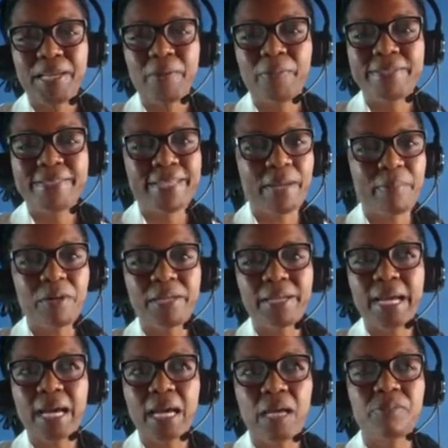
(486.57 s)
when someone
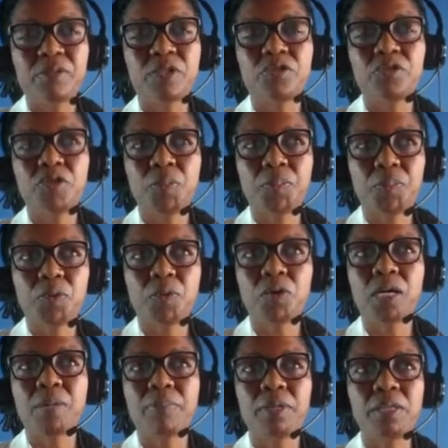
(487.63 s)
comes into the
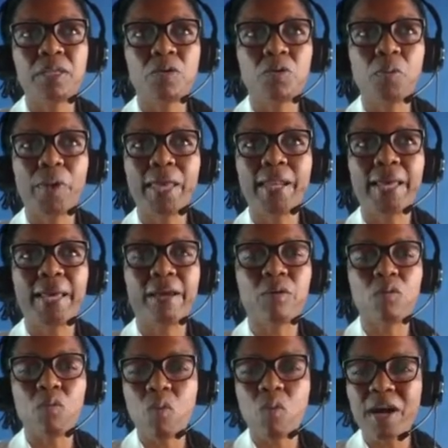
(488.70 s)
program and they weigh like
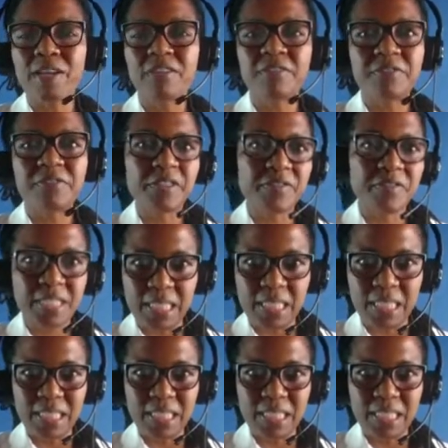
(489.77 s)
150